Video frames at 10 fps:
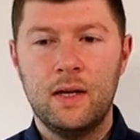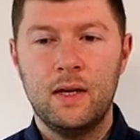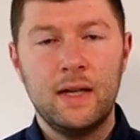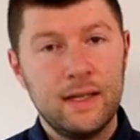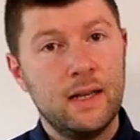
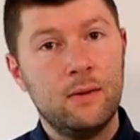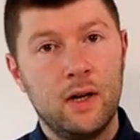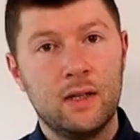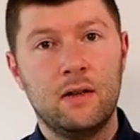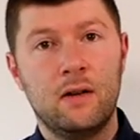and that's how
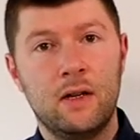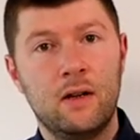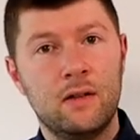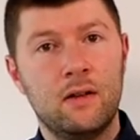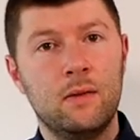I started.
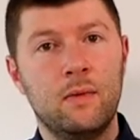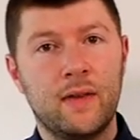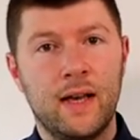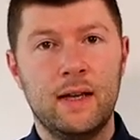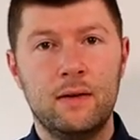I started
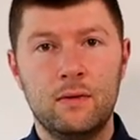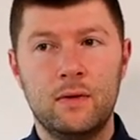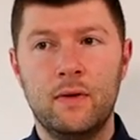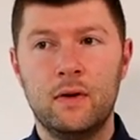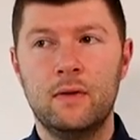with
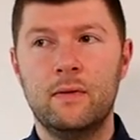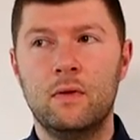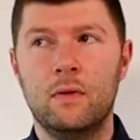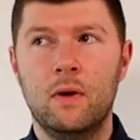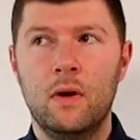candles first of
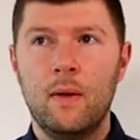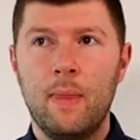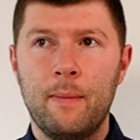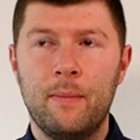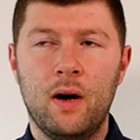all
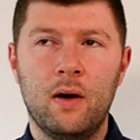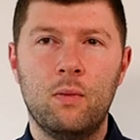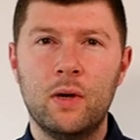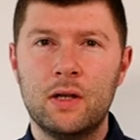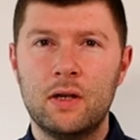but I
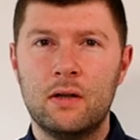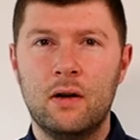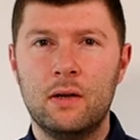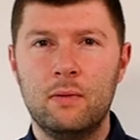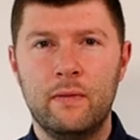wish I
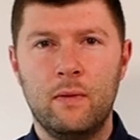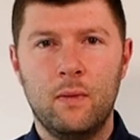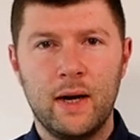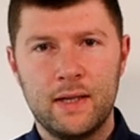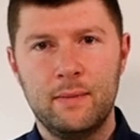started with
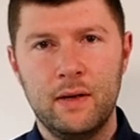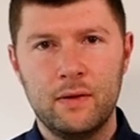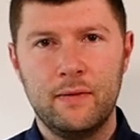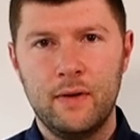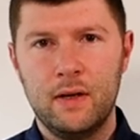wax
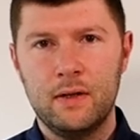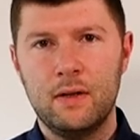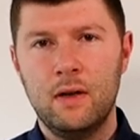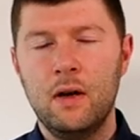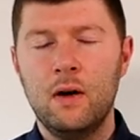melts
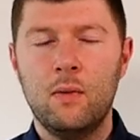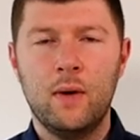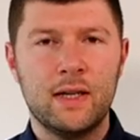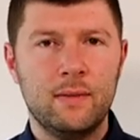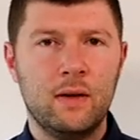first.
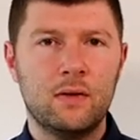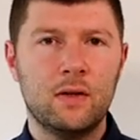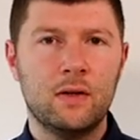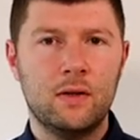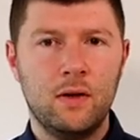Wax melts
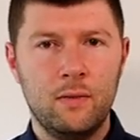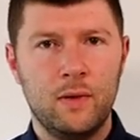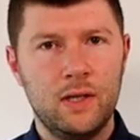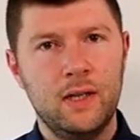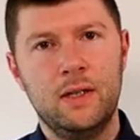are so
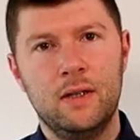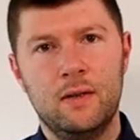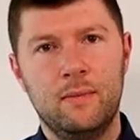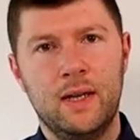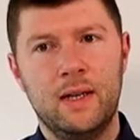much easier
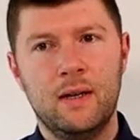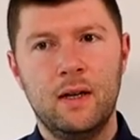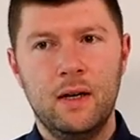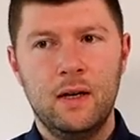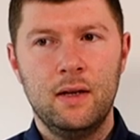to make.
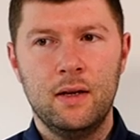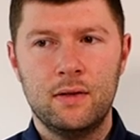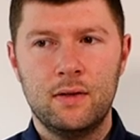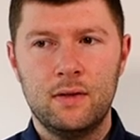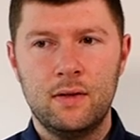they
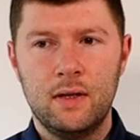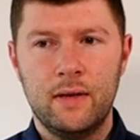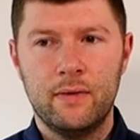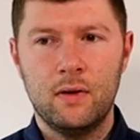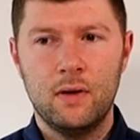
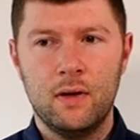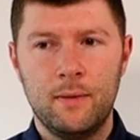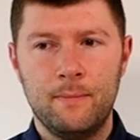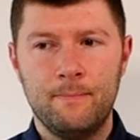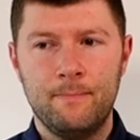they've got
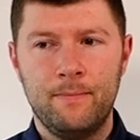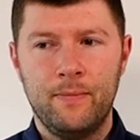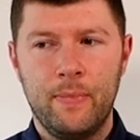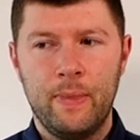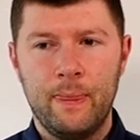um,
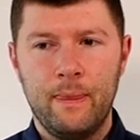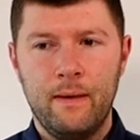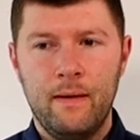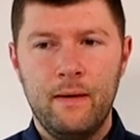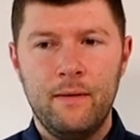
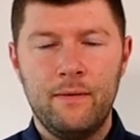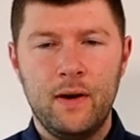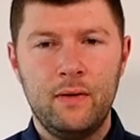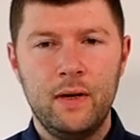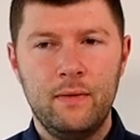
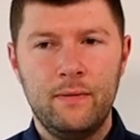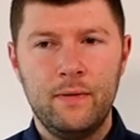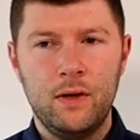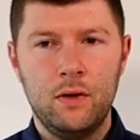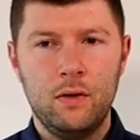very
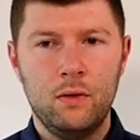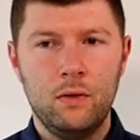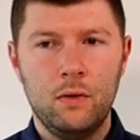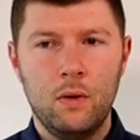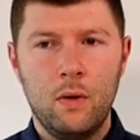
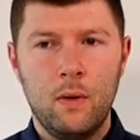few